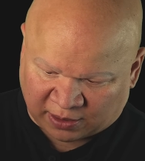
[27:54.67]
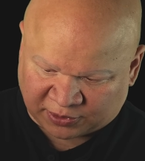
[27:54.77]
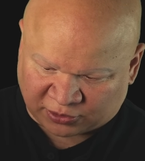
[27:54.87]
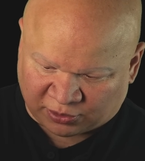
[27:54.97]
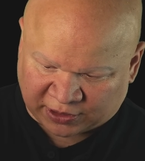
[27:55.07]
I'm
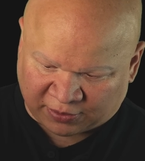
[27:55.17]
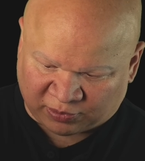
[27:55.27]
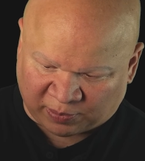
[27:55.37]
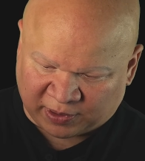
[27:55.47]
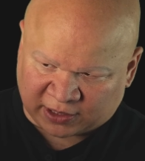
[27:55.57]
just holding that
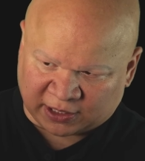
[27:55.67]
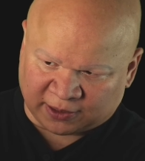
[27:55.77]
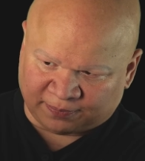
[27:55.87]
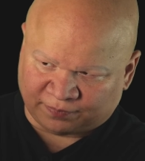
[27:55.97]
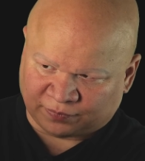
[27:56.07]
with my
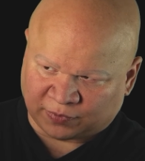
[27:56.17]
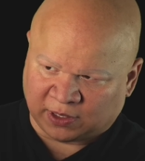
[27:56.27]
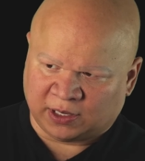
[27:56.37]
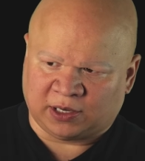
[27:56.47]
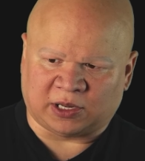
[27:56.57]
pinky.
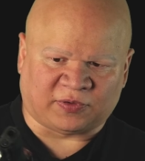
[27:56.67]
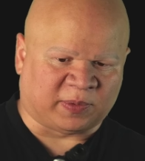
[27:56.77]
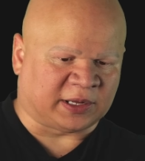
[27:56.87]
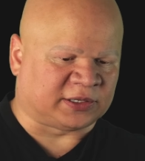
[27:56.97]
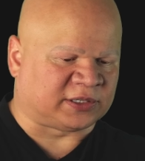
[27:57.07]
Now if I
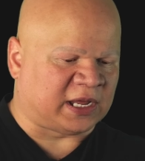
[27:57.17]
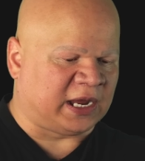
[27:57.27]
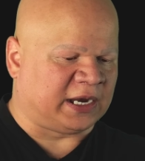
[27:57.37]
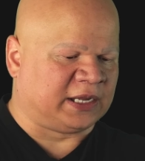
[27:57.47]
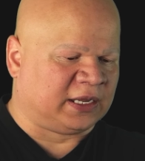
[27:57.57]
rack the
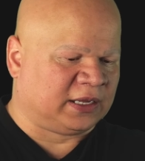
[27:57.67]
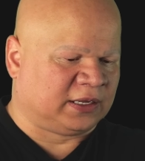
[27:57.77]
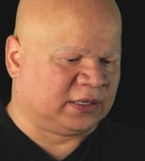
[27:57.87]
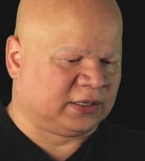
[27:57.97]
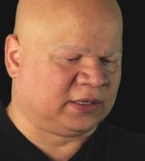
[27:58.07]
slide,
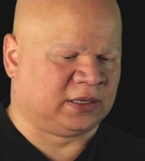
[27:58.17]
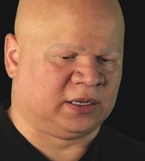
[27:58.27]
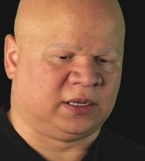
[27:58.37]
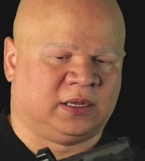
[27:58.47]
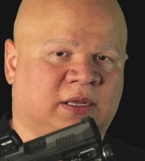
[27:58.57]

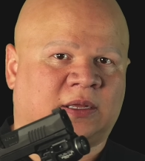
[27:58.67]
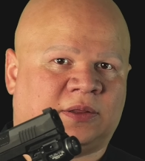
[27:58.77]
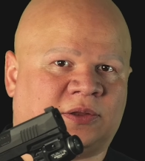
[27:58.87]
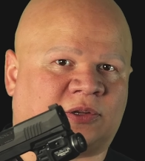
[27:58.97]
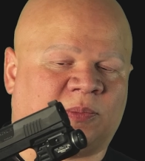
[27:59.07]

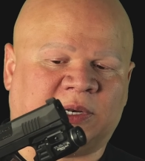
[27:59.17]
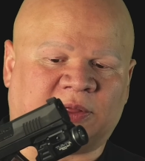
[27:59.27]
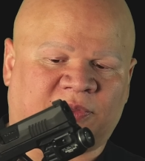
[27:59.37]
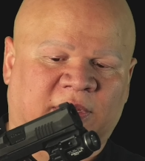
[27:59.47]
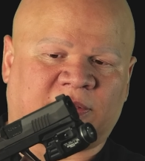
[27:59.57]
there's going to be
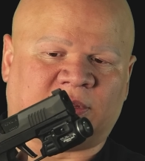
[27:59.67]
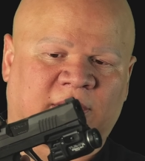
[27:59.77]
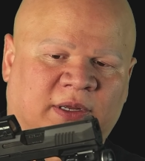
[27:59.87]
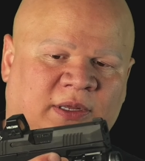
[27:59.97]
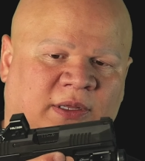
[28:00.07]
nothing in
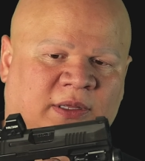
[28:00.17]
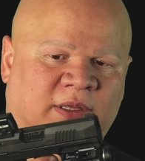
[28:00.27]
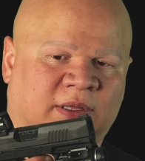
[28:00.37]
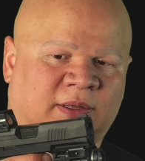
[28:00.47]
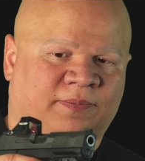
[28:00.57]
there.
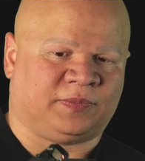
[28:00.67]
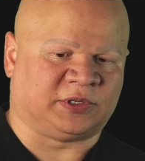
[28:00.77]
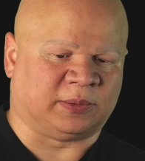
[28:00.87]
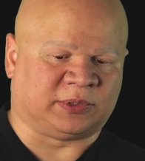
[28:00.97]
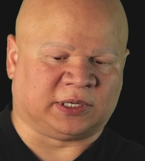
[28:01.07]

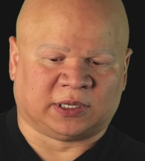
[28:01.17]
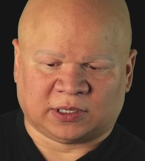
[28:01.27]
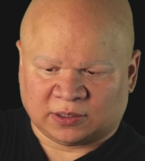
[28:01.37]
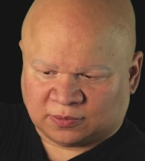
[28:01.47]
It's empty.